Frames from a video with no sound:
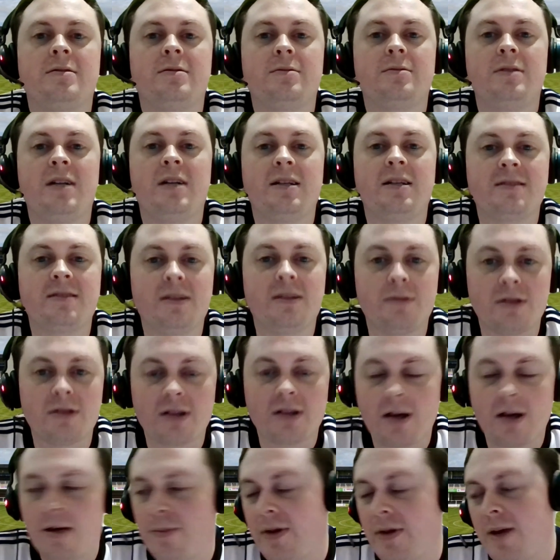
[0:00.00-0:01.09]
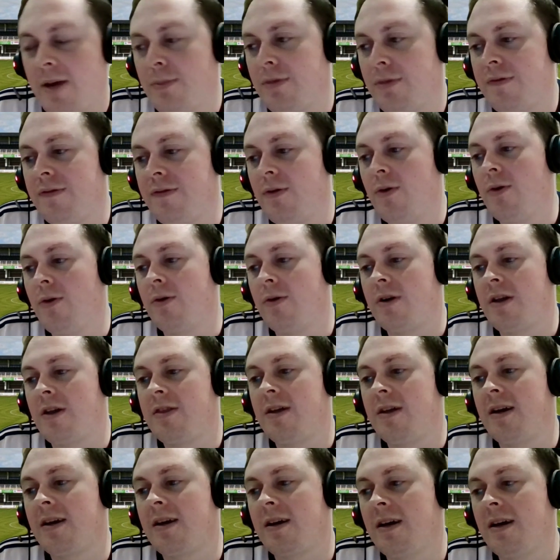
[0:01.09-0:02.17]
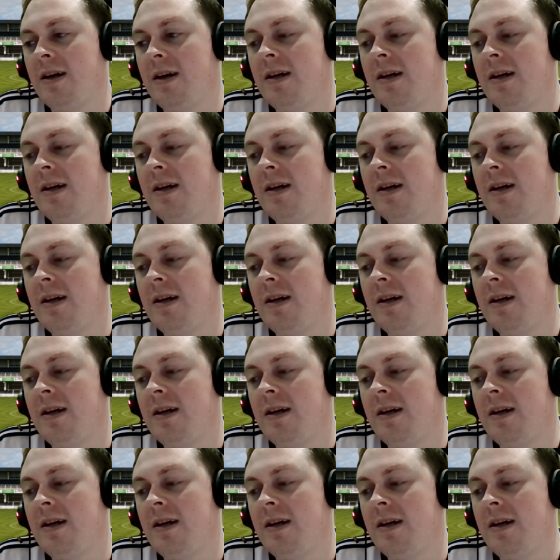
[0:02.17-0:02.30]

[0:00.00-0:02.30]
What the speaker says: We'd had so much heartbreak before, and I think